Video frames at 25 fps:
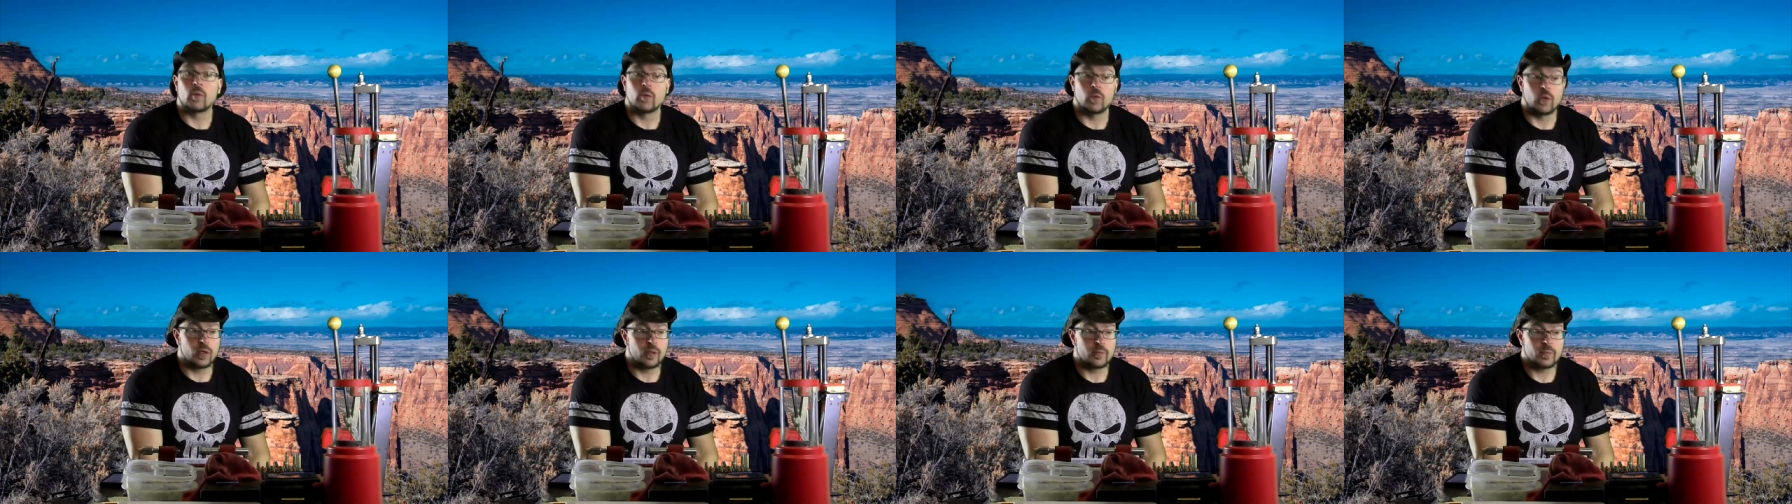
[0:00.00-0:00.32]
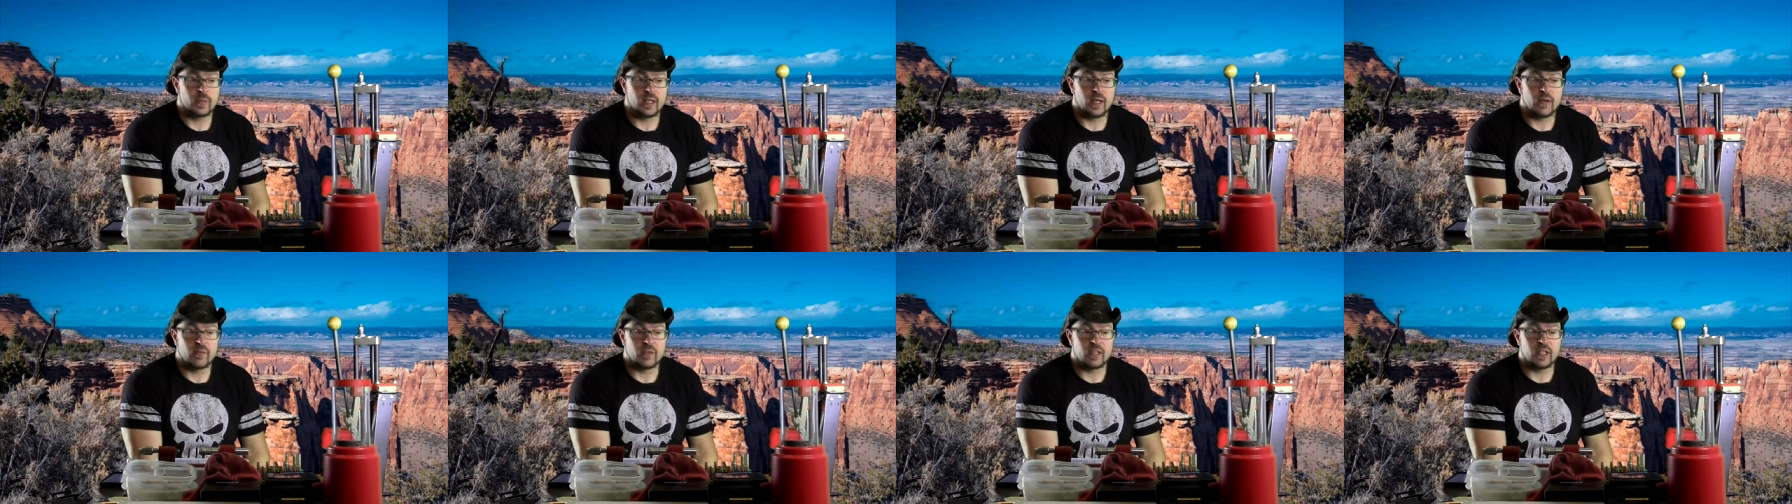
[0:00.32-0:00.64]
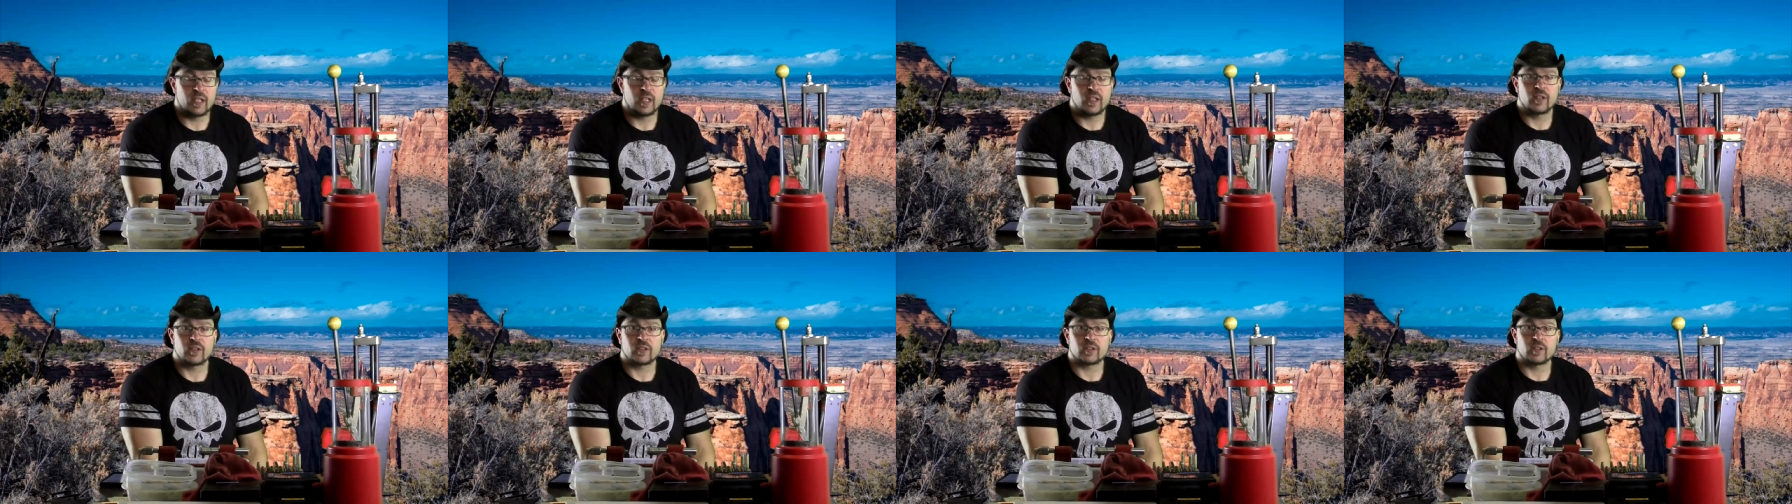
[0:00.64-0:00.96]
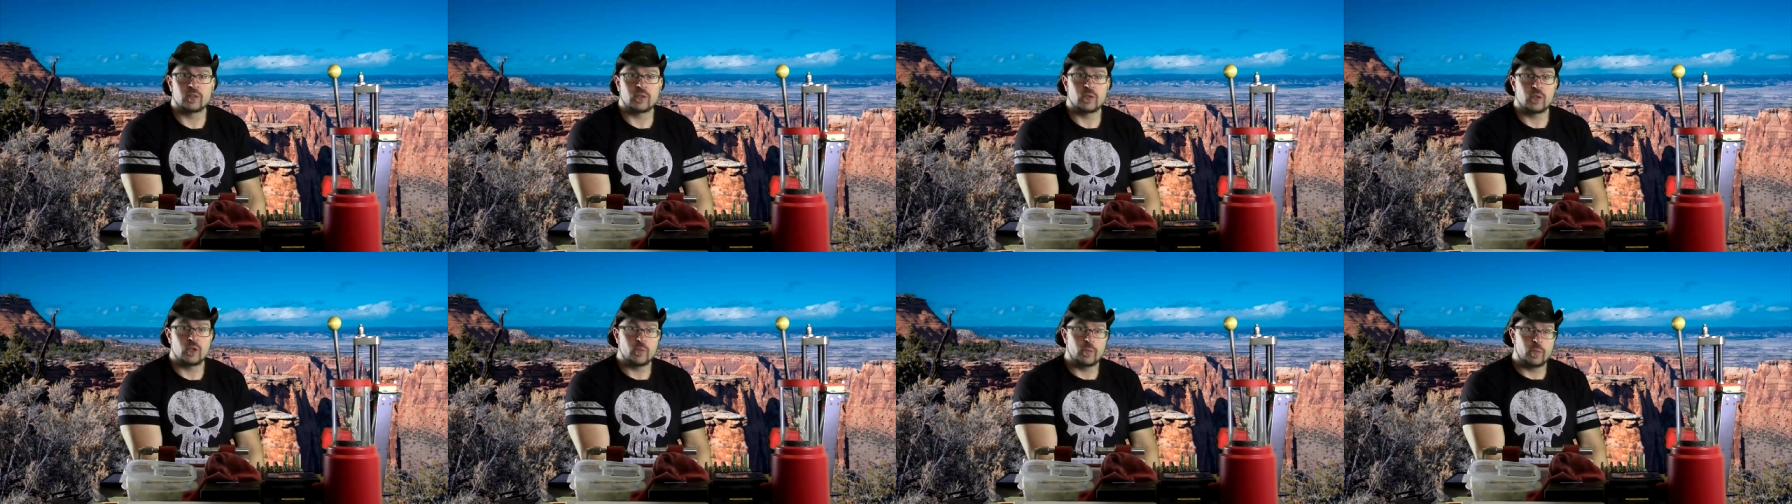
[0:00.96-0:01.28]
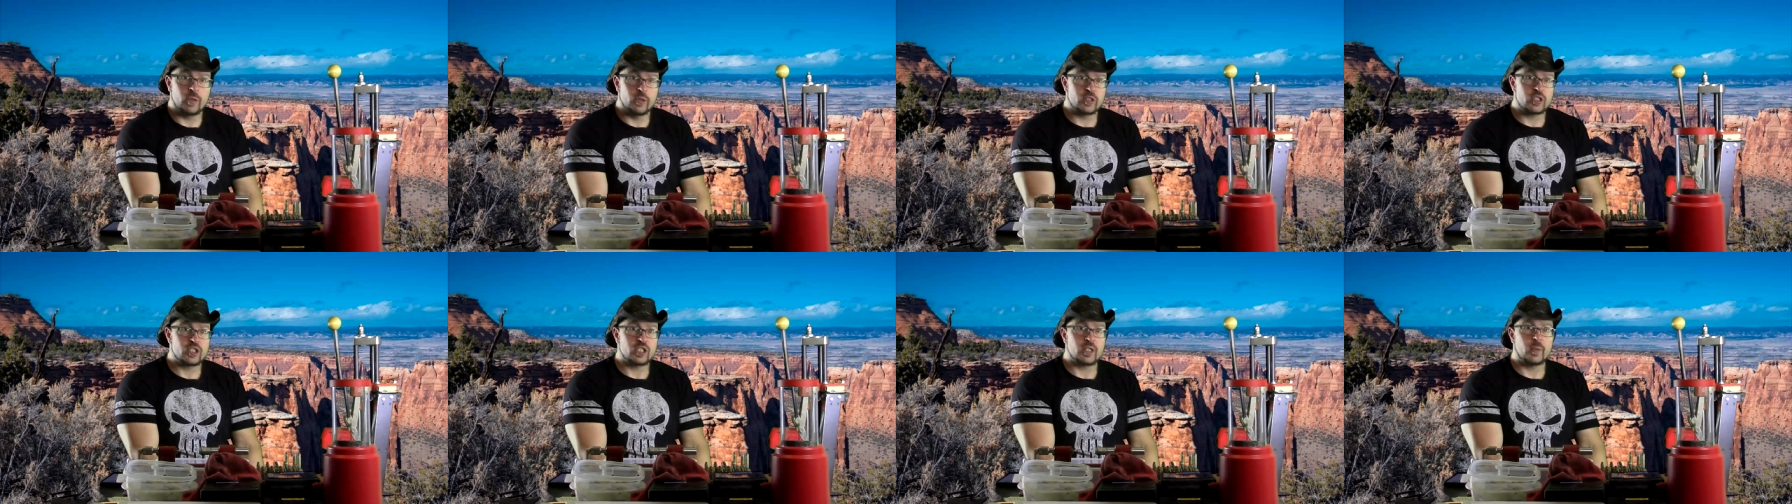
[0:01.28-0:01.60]
rugby, everything else, because when you
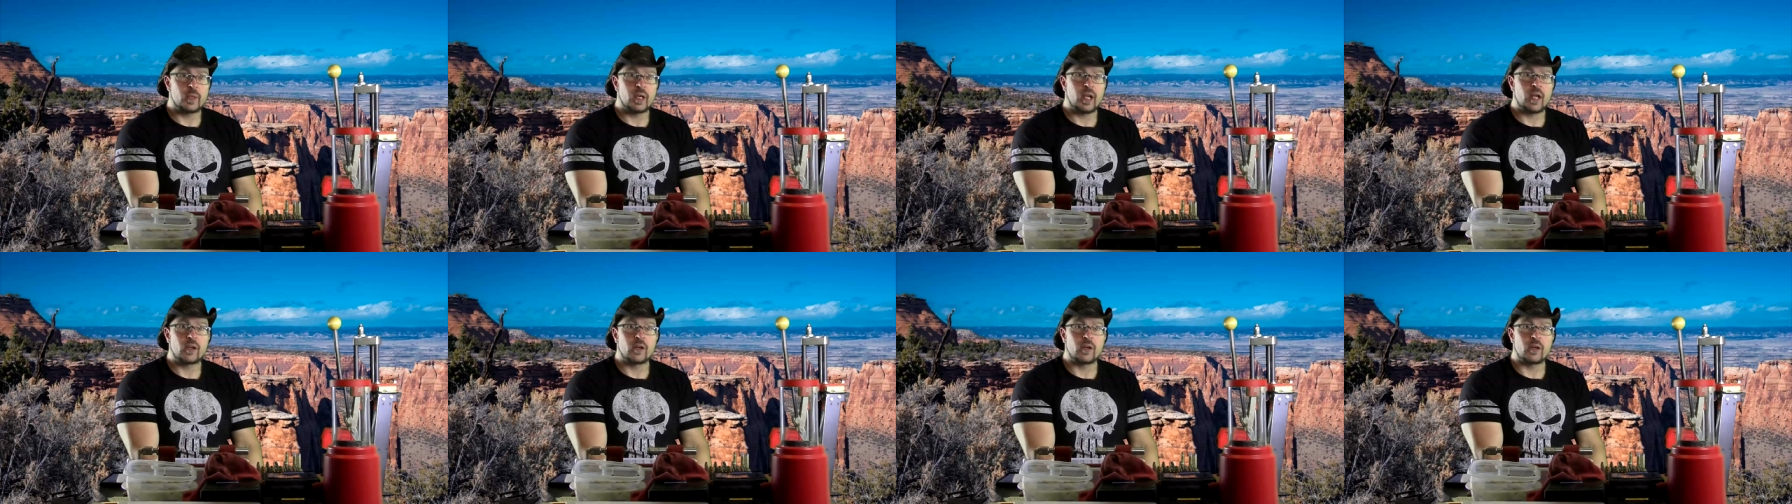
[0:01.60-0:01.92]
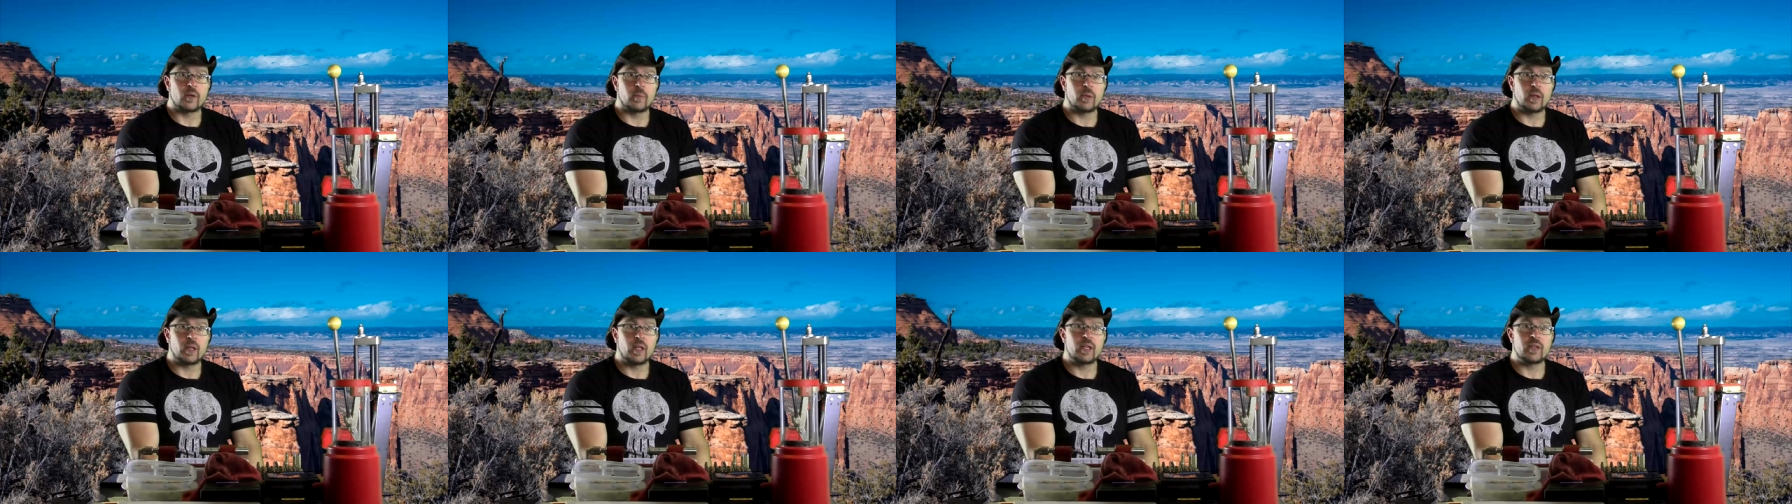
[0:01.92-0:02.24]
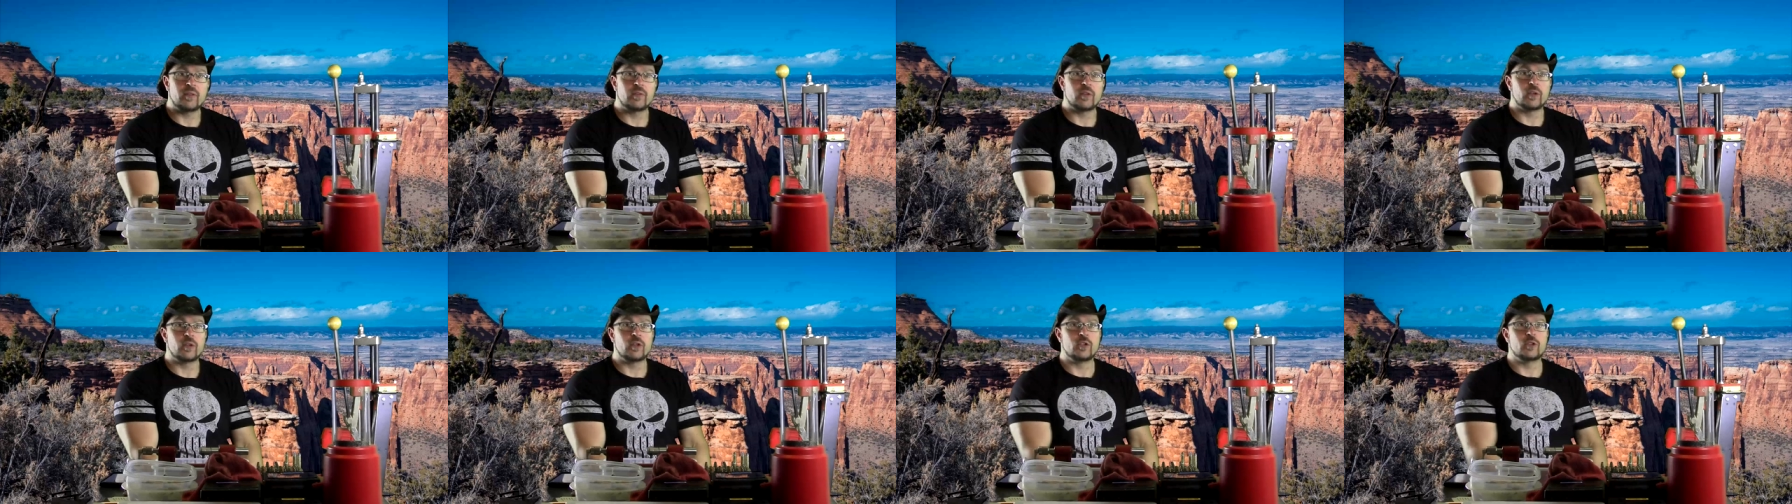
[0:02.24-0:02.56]
push someone out on a playing field,